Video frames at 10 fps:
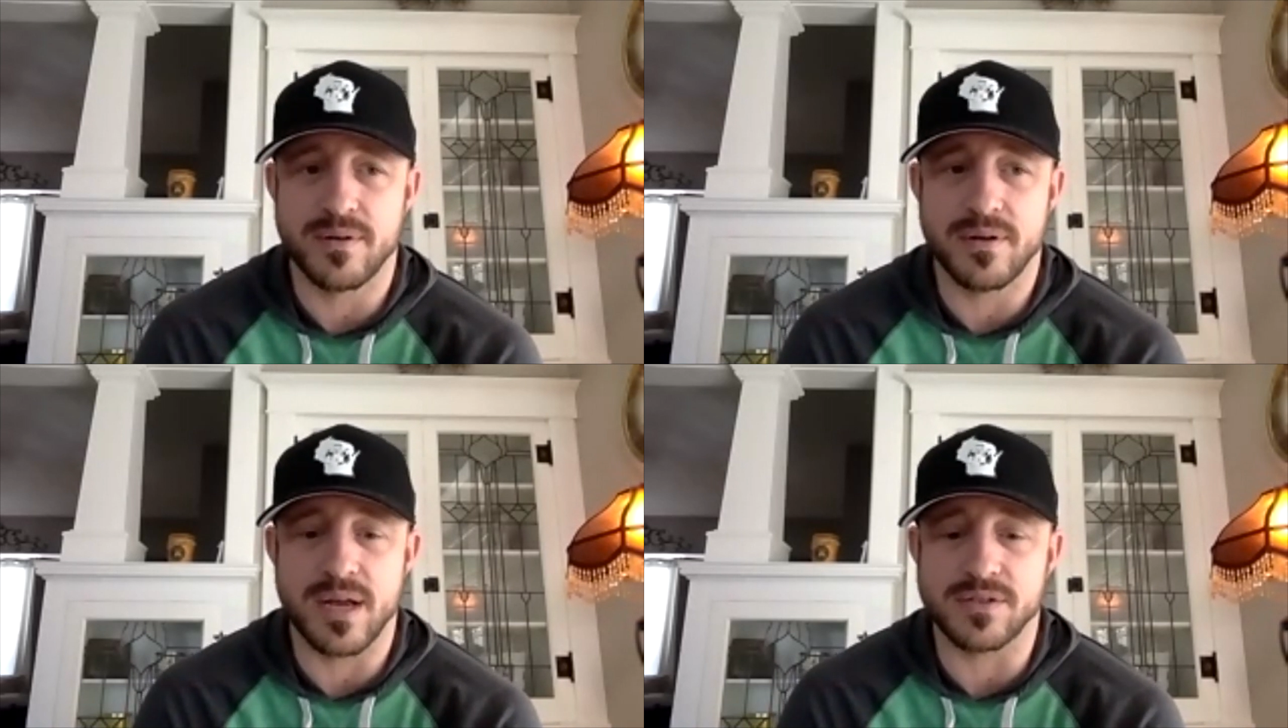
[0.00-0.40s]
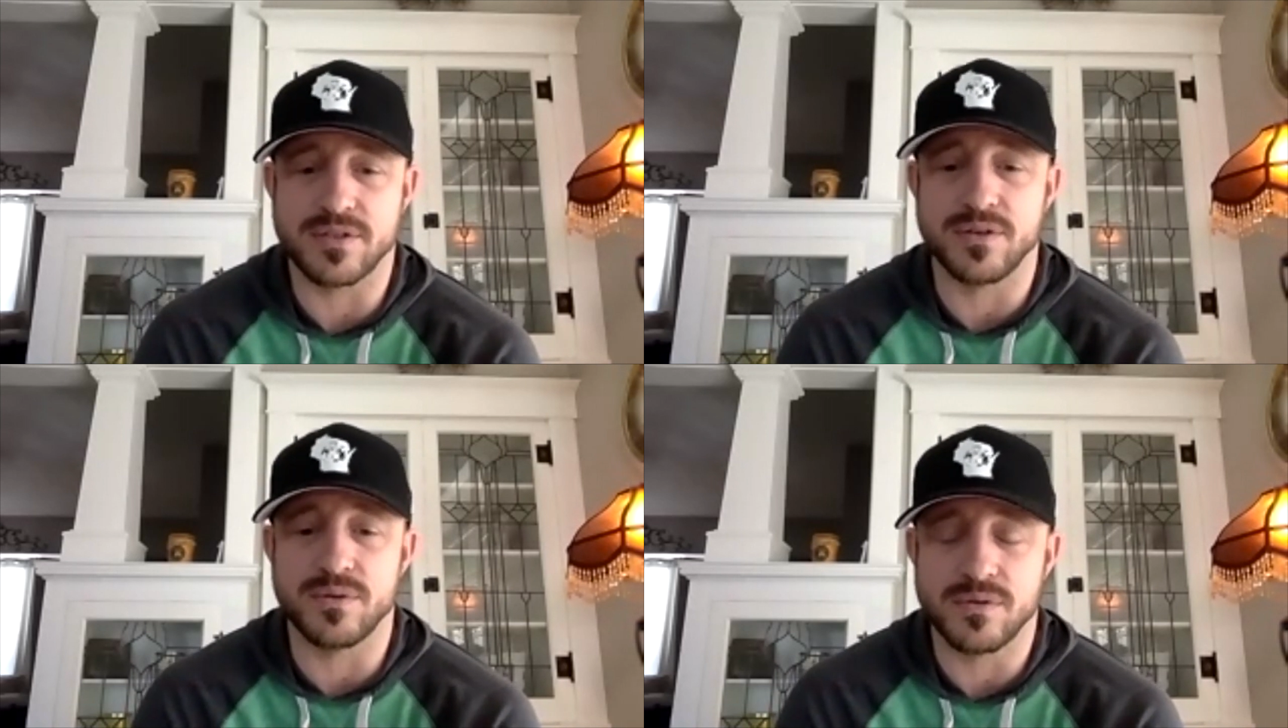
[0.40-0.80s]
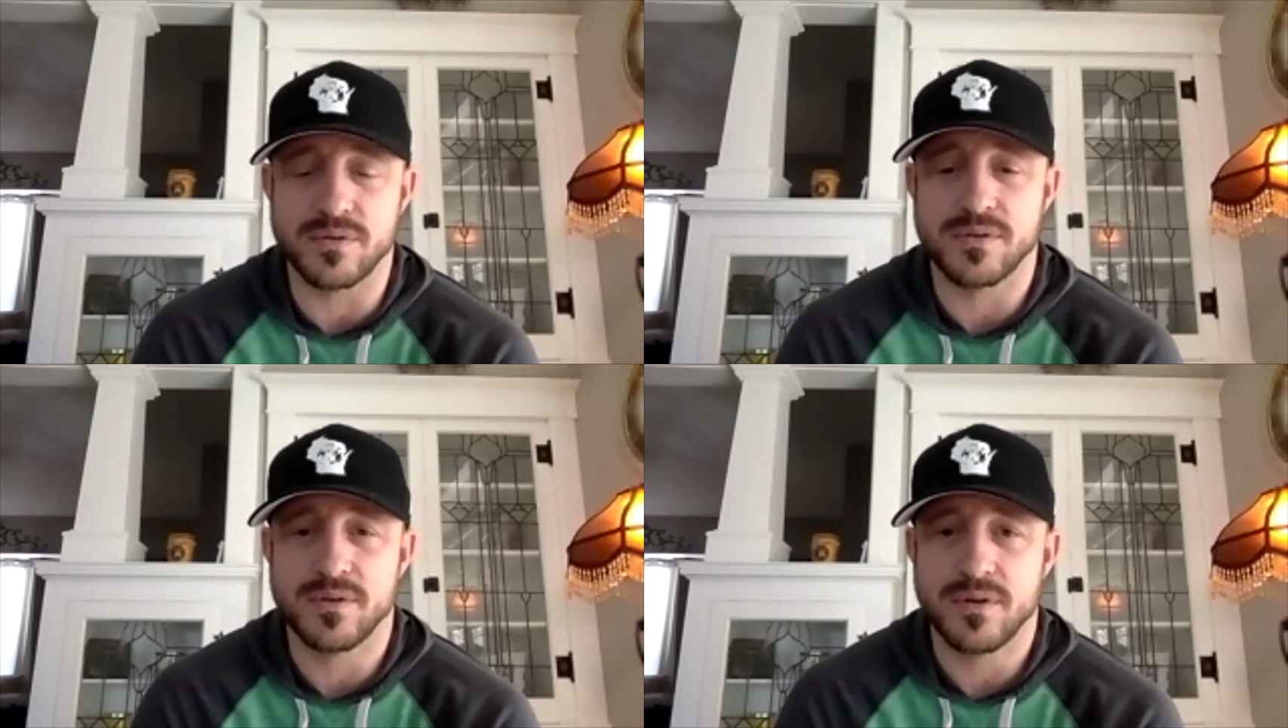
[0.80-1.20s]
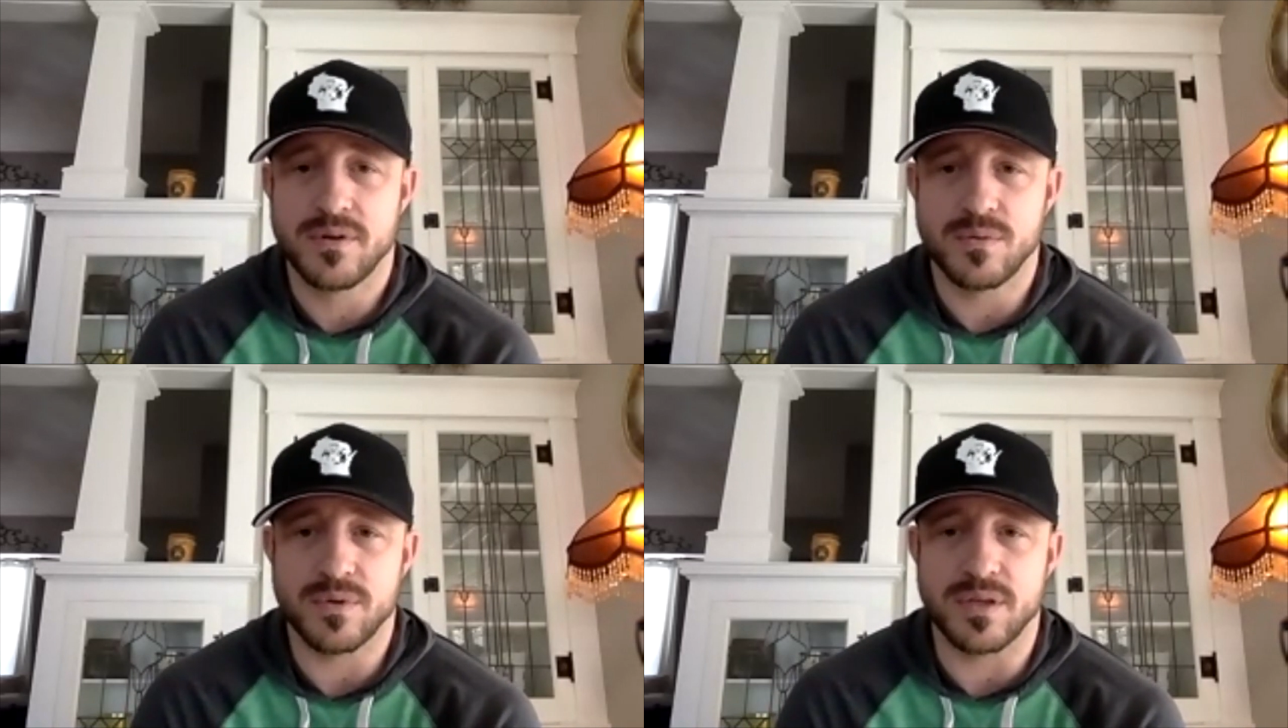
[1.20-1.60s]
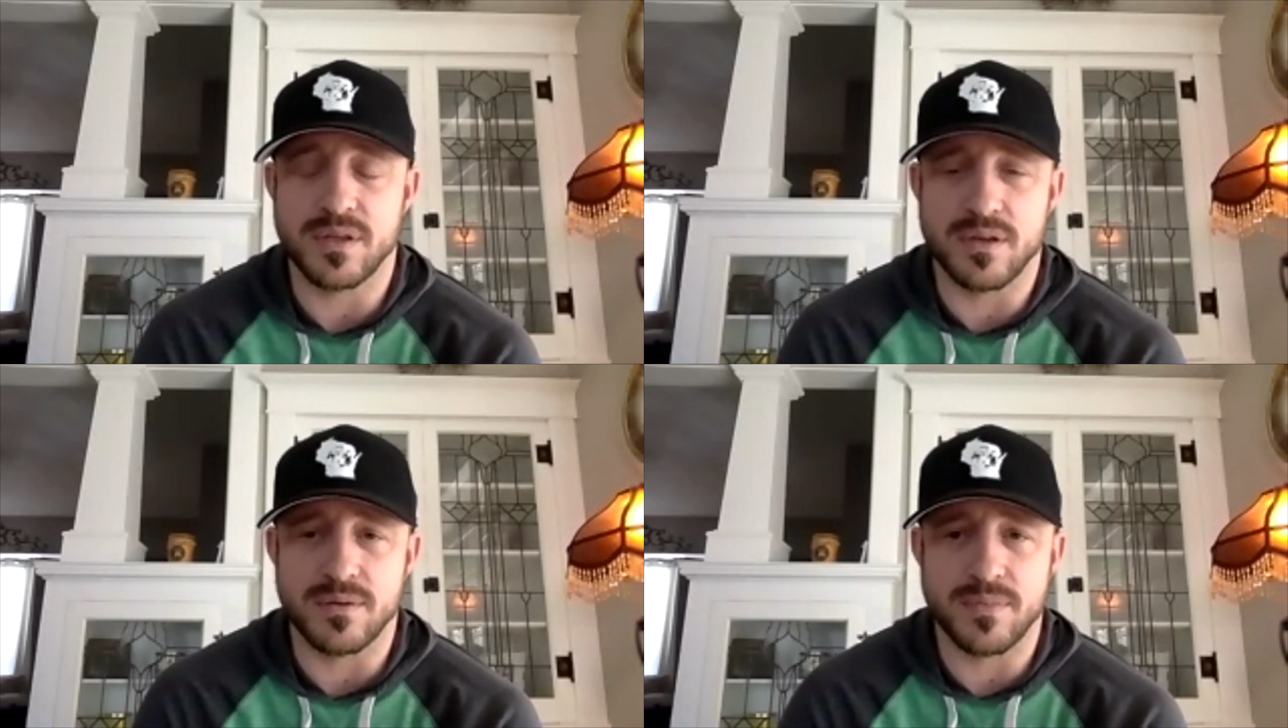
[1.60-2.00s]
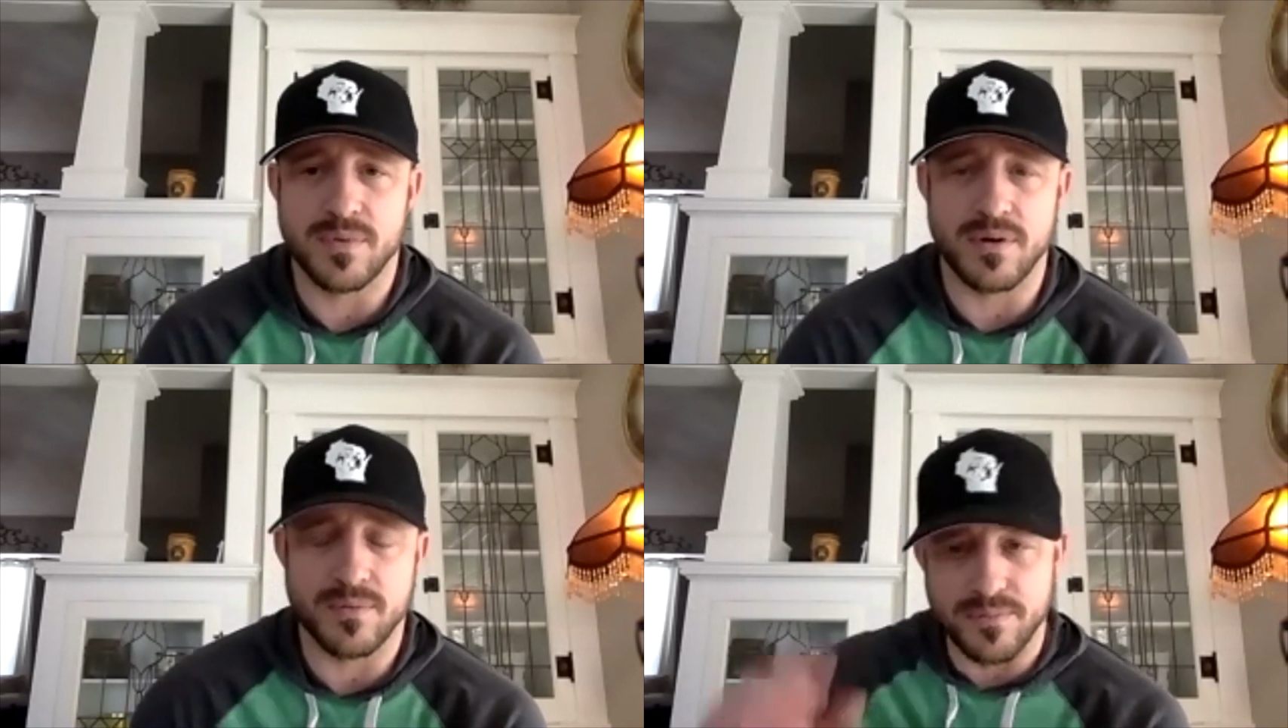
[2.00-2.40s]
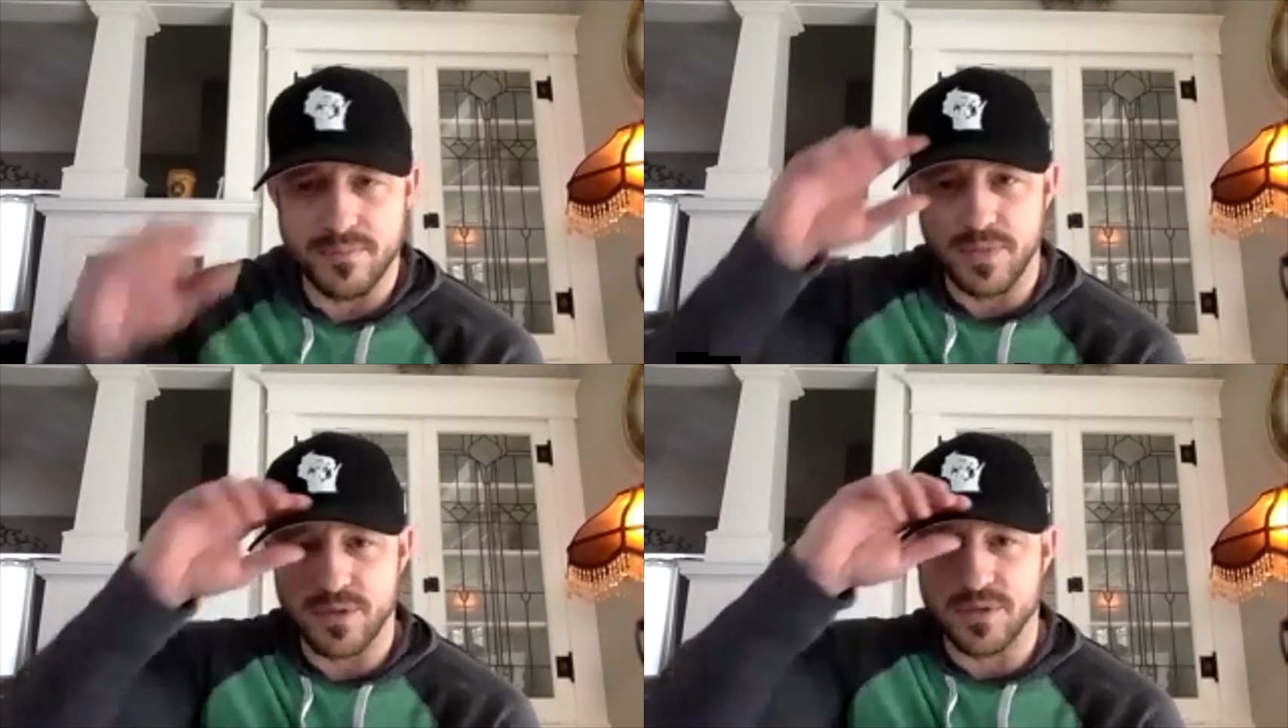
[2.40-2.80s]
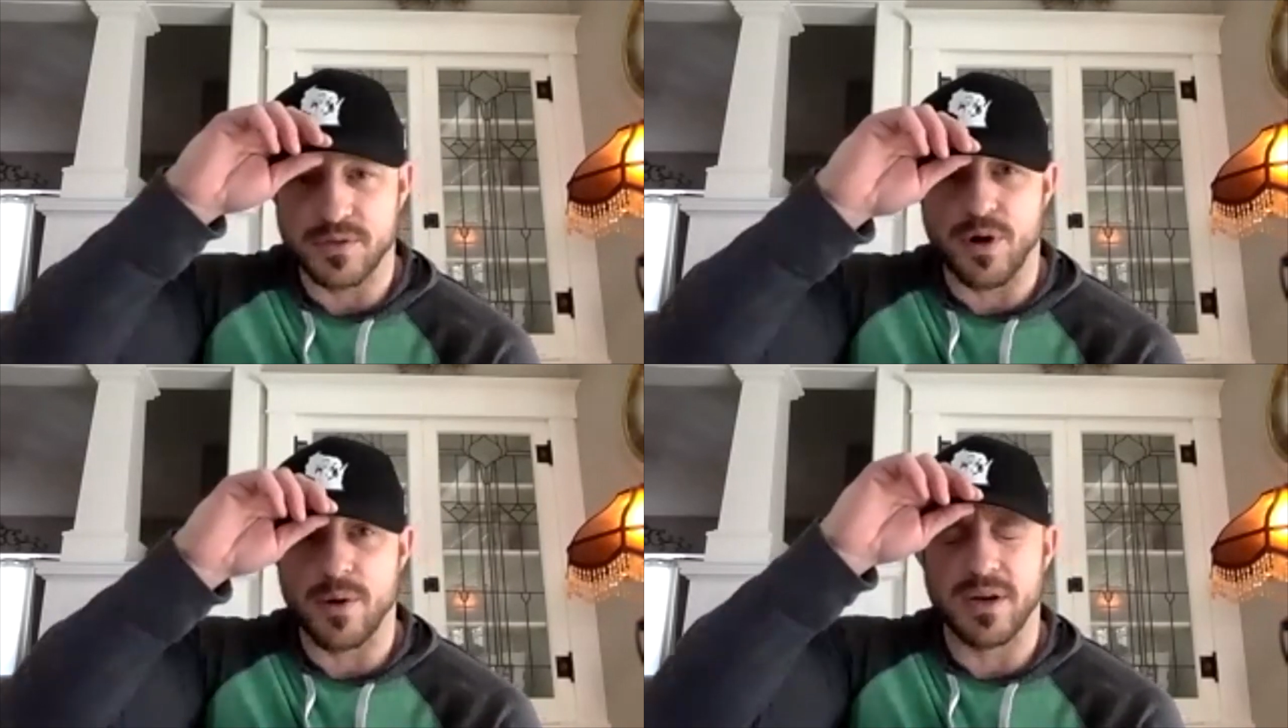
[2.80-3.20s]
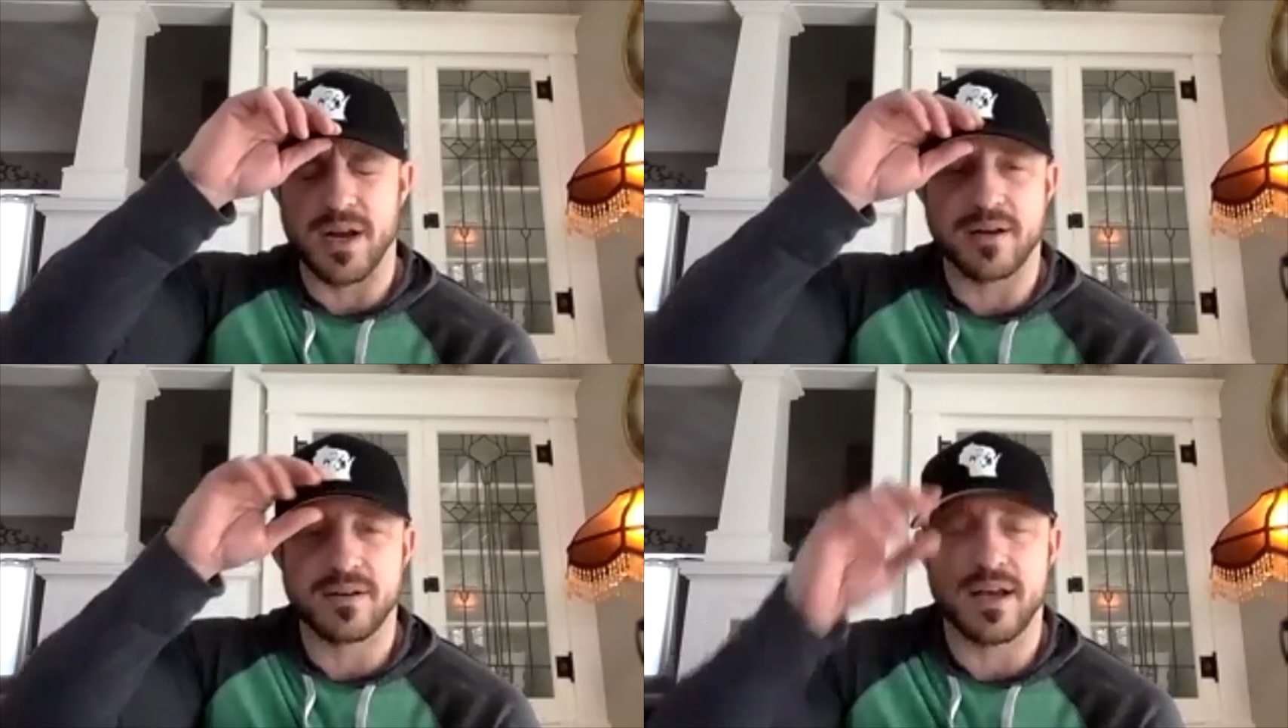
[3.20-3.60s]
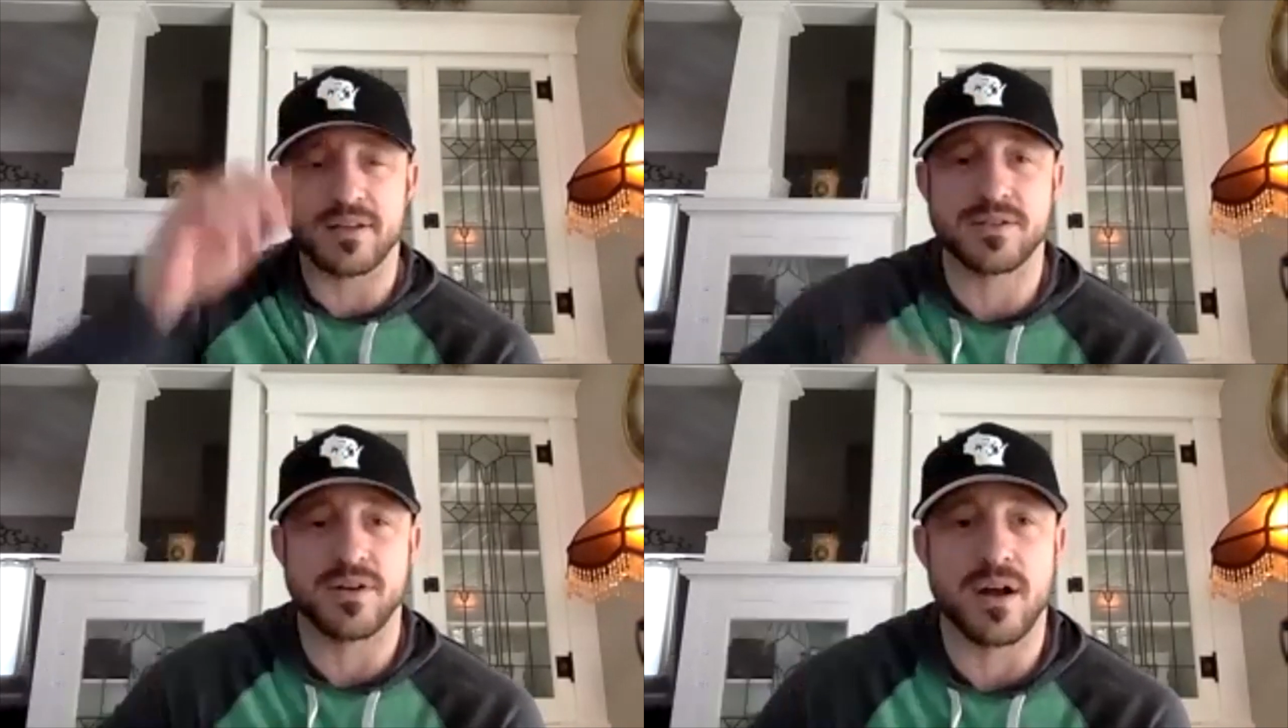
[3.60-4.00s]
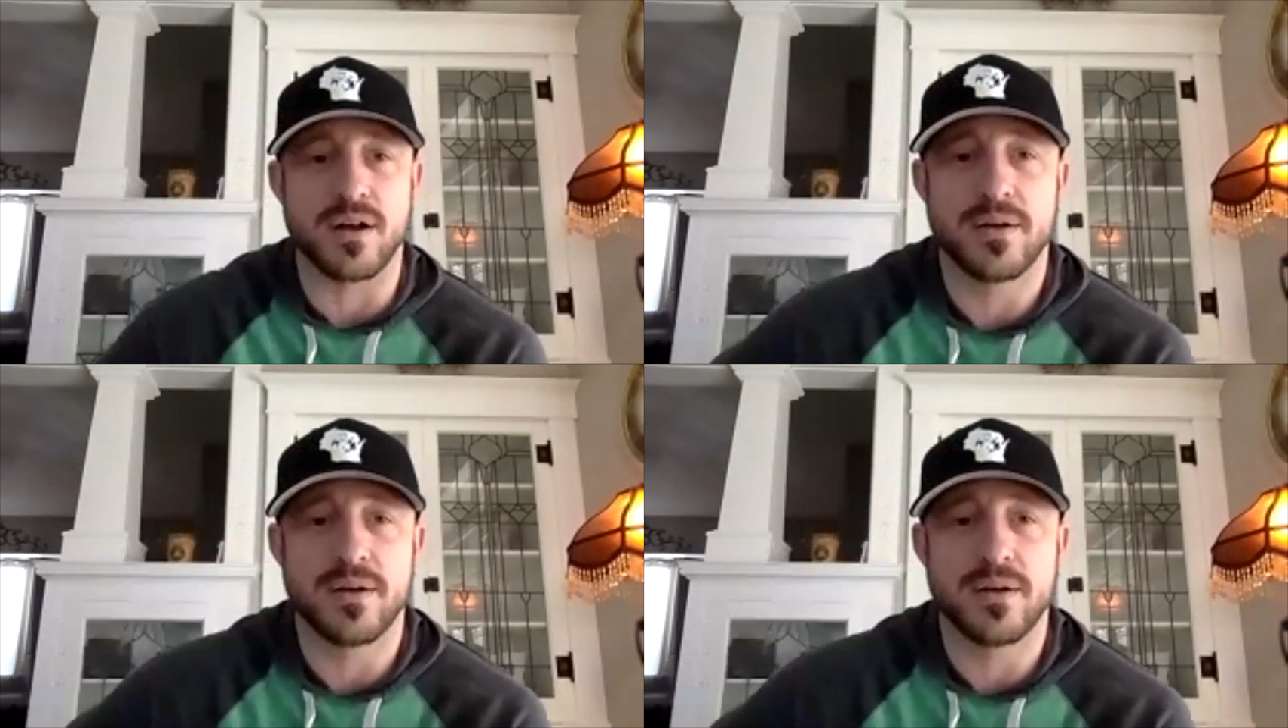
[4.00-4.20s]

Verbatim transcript: as students within the uh, music department at, at Sauk.